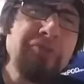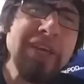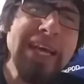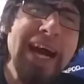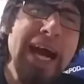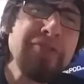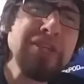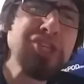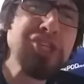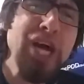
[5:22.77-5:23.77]
the guy
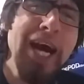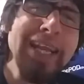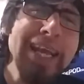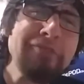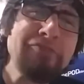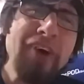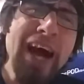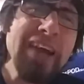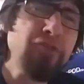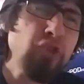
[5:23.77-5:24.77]
that shot at
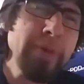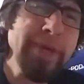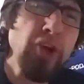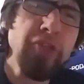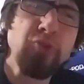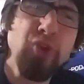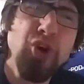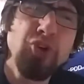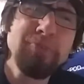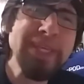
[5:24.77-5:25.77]
5 women on the
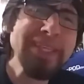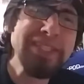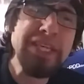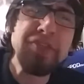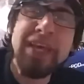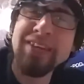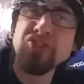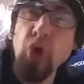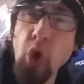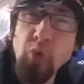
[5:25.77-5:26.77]
road because he
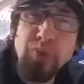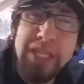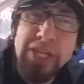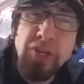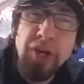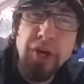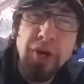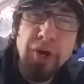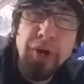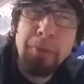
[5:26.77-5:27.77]
thinks only
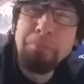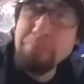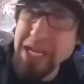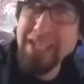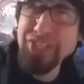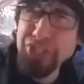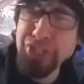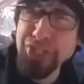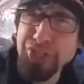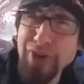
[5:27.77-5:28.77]
men
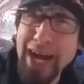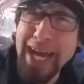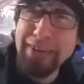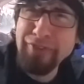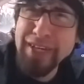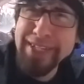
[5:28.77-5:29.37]
should drive?